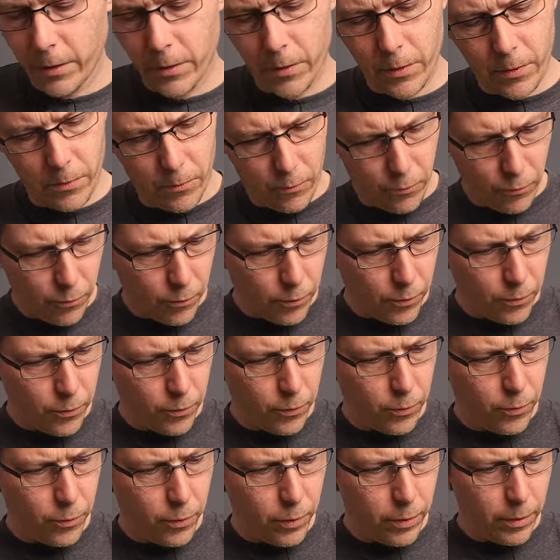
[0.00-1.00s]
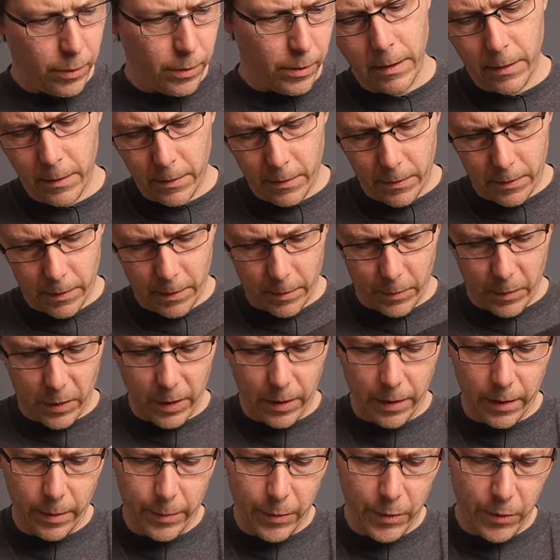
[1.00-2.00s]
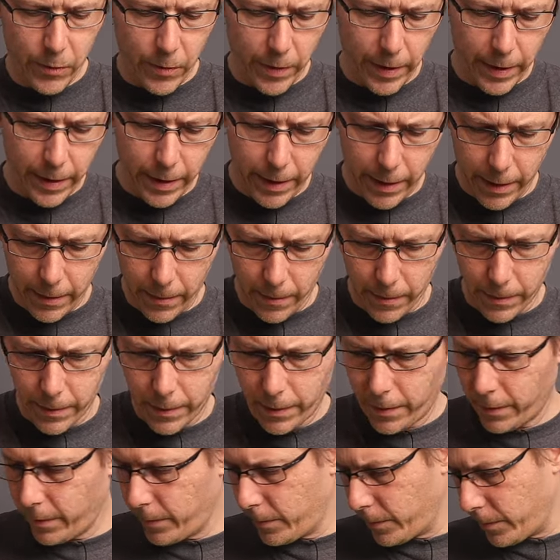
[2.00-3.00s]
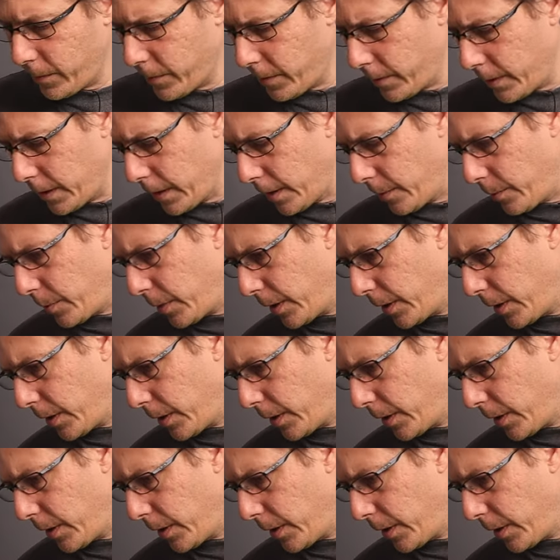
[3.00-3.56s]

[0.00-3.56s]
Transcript: a screw. There's some clips right here too. Could that